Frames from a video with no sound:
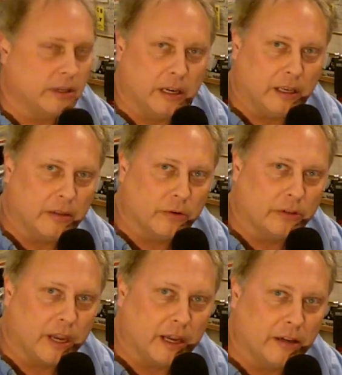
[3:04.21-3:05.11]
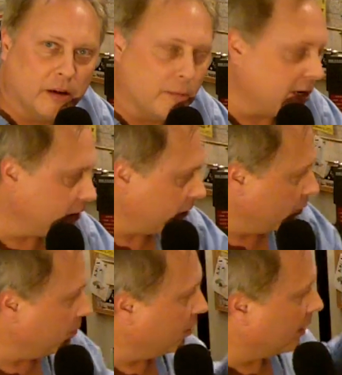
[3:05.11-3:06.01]
Any of those handheld mics
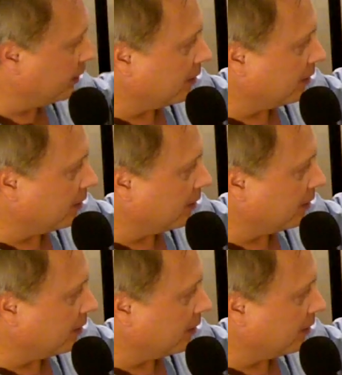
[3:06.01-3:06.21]
would plug